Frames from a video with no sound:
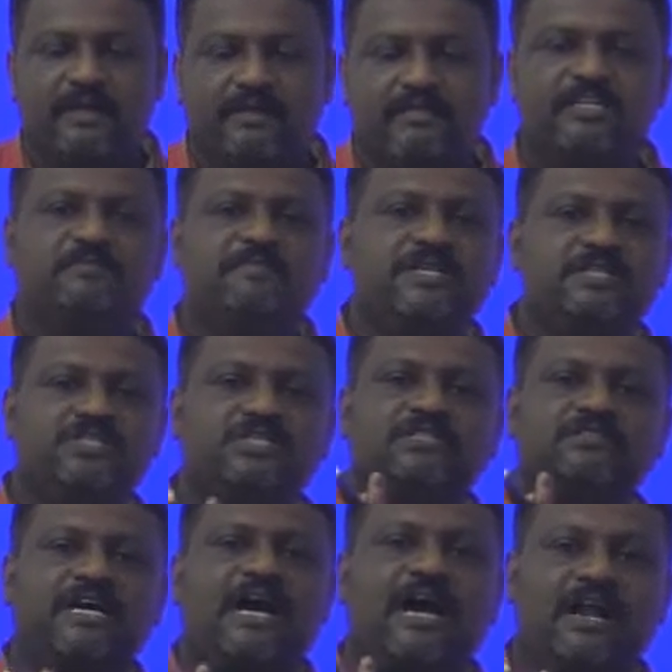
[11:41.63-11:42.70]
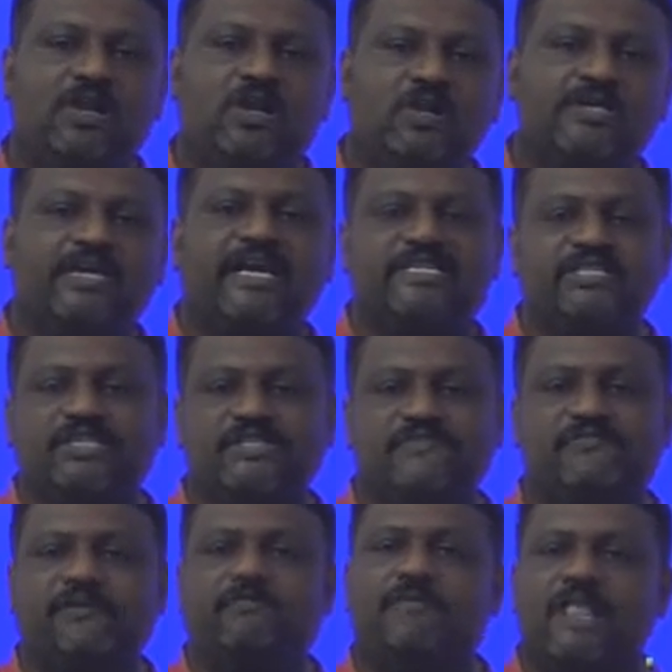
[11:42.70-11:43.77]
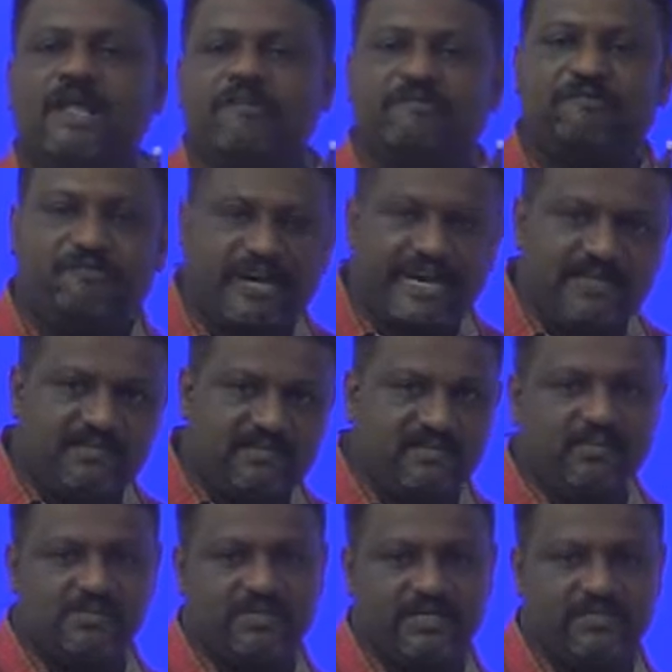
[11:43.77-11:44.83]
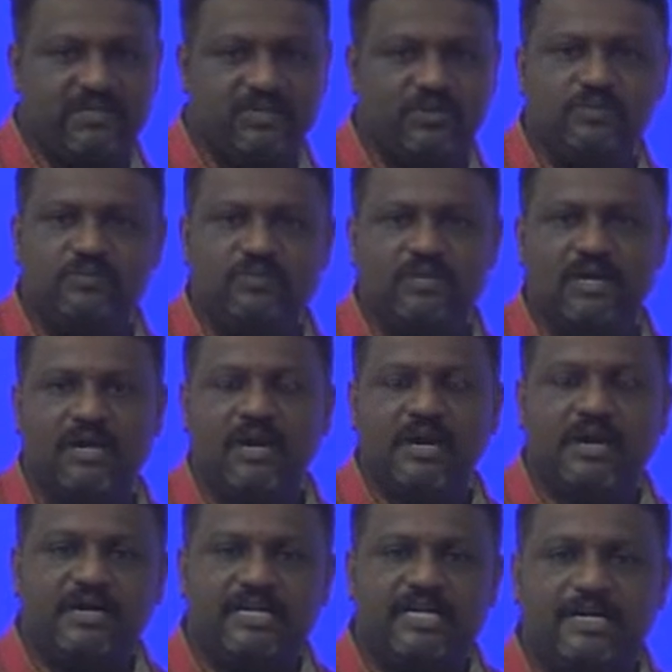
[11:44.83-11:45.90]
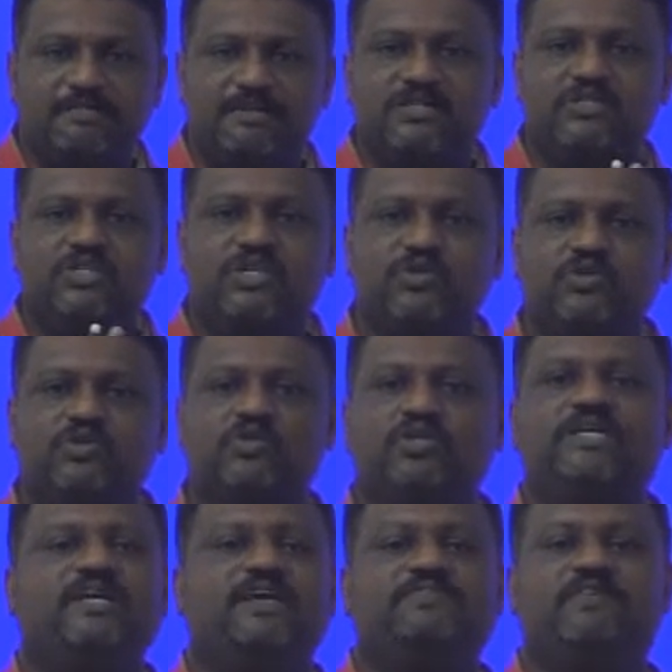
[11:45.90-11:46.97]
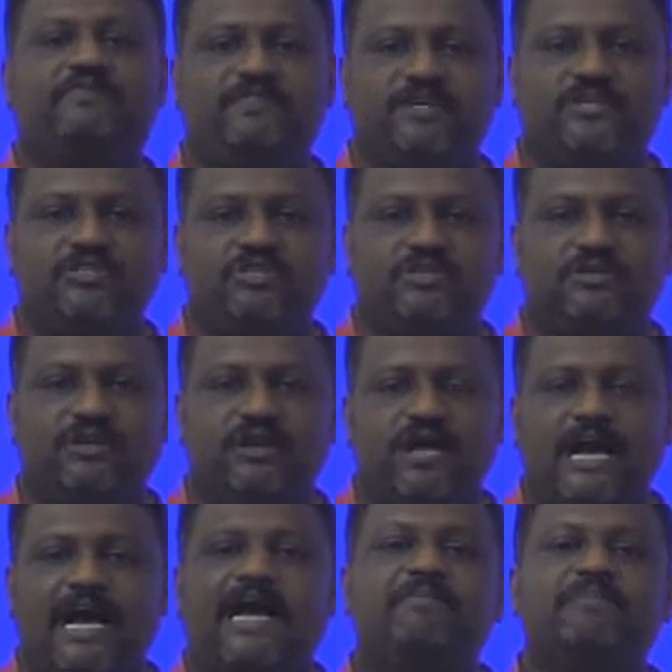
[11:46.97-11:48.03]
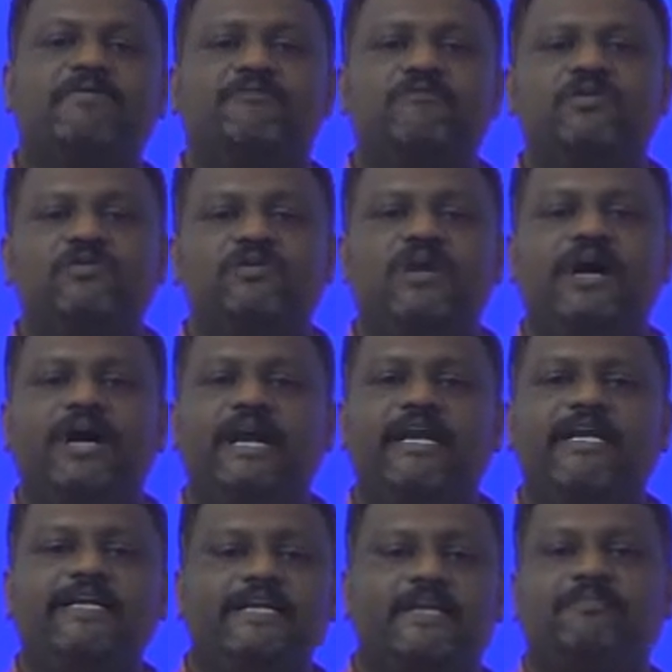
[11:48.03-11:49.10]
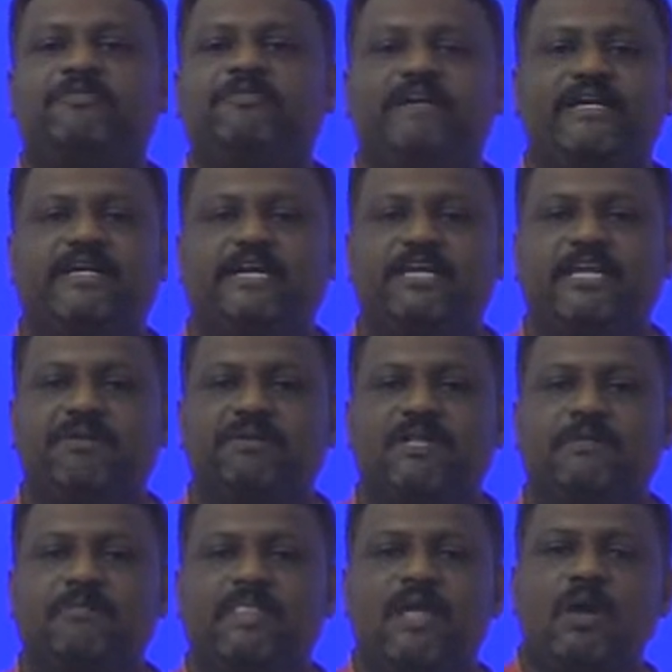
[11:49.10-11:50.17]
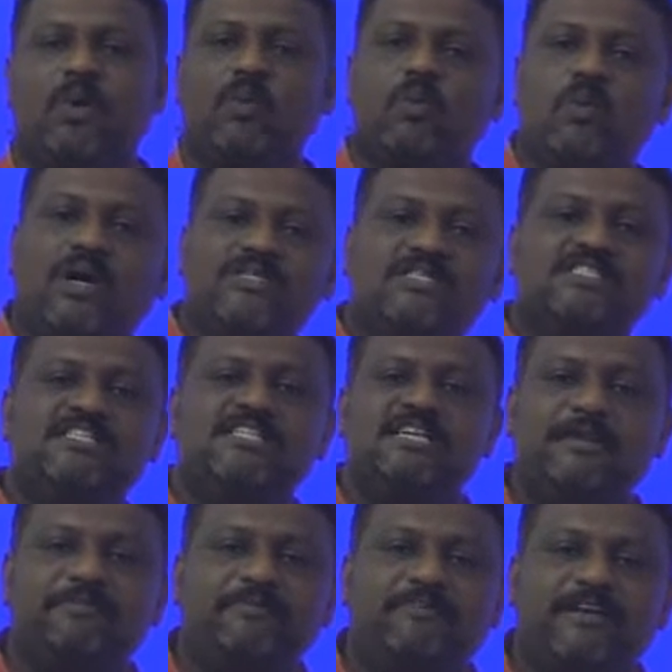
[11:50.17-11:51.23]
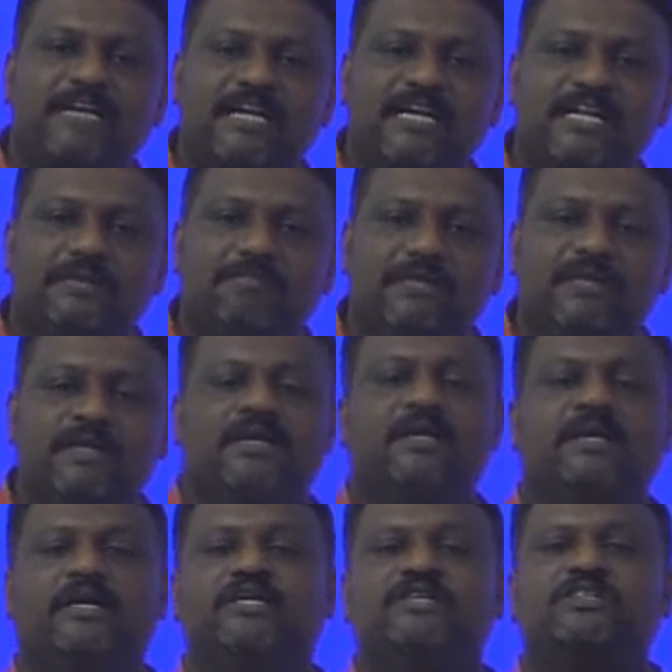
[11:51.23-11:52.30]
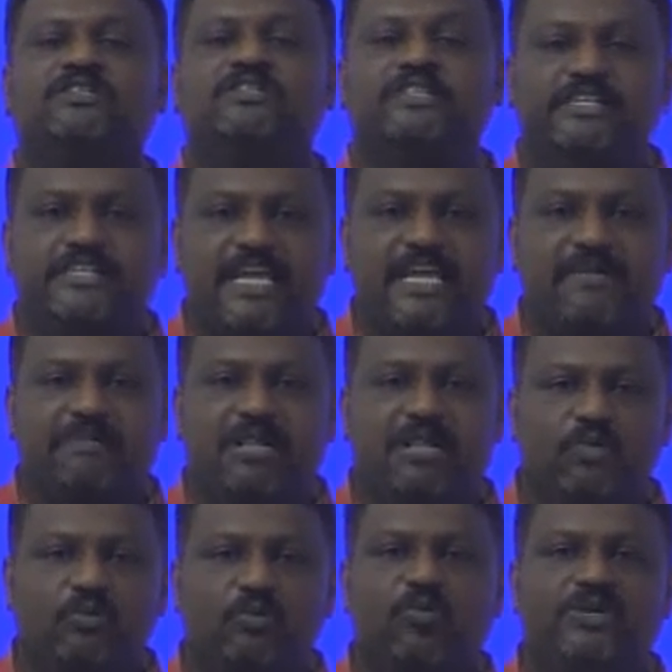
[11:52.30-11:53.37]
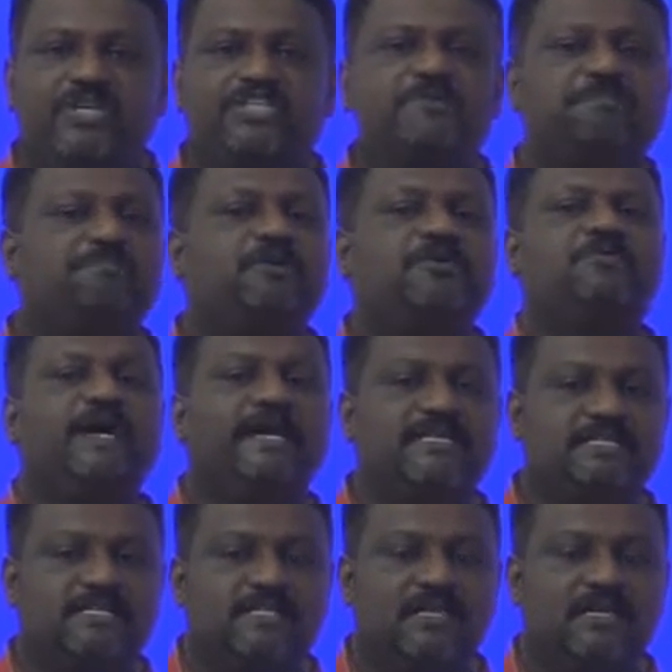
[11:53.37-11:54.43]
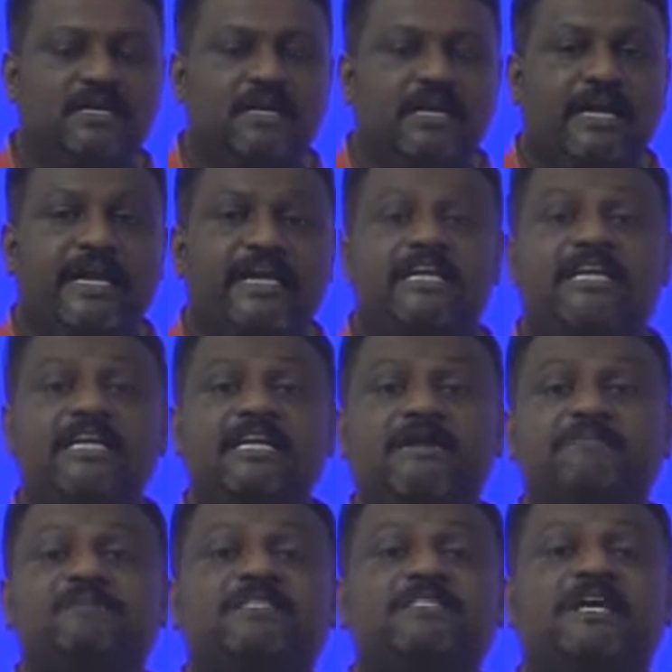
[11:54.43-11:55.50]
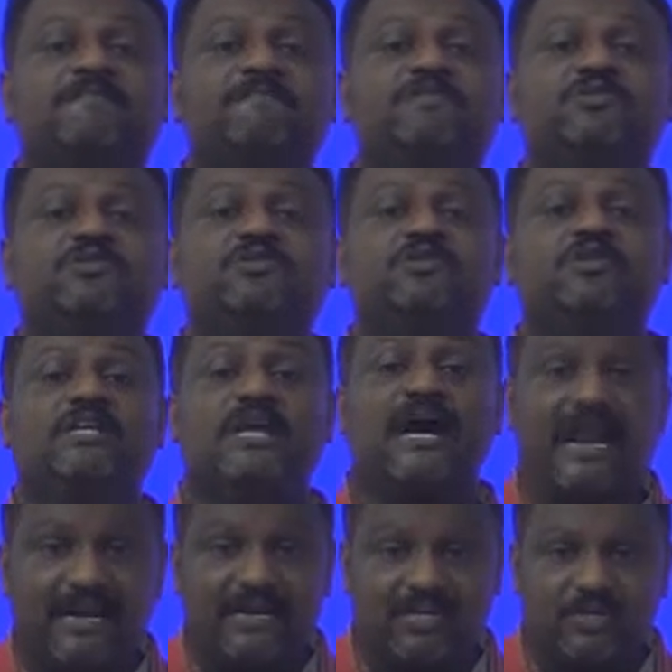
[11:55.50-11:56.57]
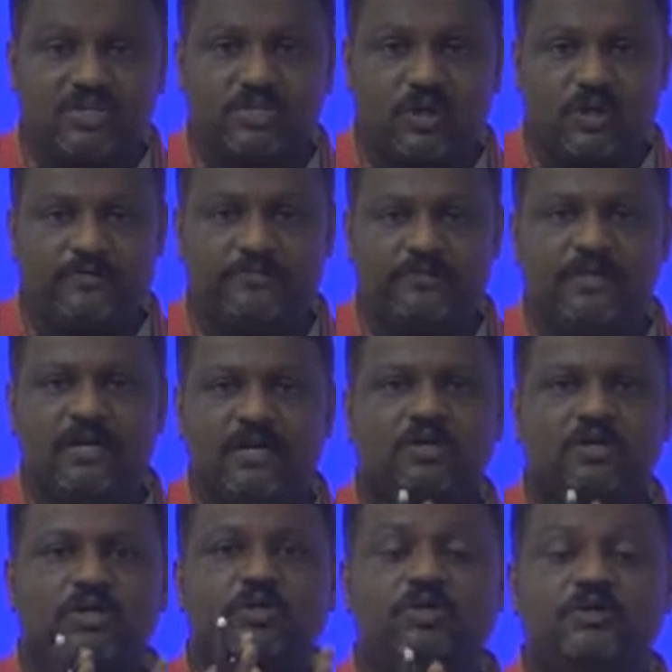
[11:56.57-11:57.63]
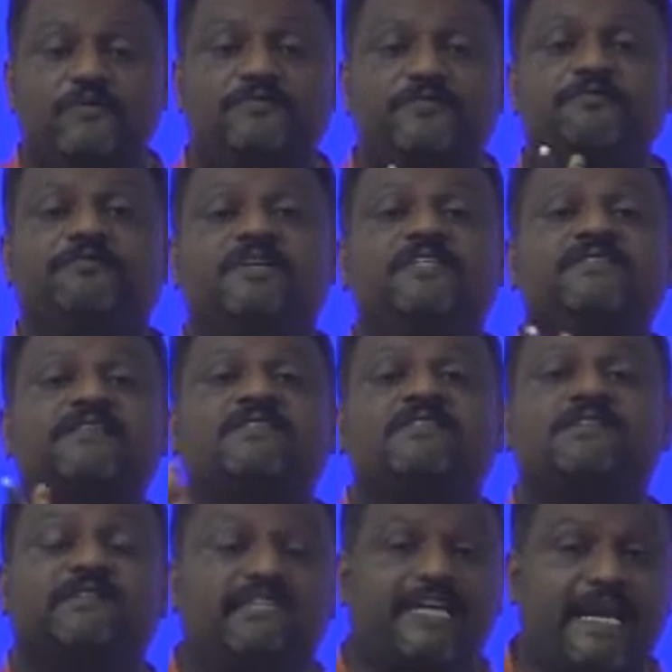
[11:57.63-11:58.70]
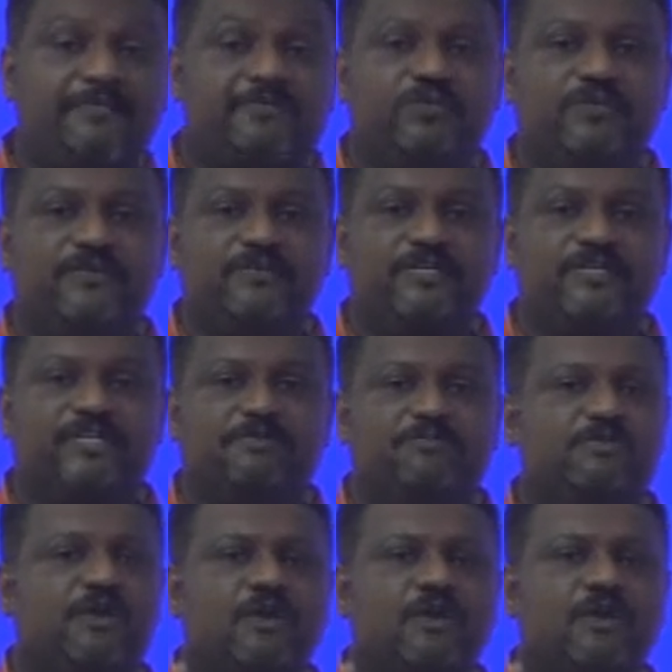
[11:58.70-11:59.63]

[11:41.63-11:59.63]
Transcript: That means that the locations from 50H2 003 FFH and found interrupt vector table. What is interrupt vector table? It is a table which provides interrupt service routine address of 256 types of interrupts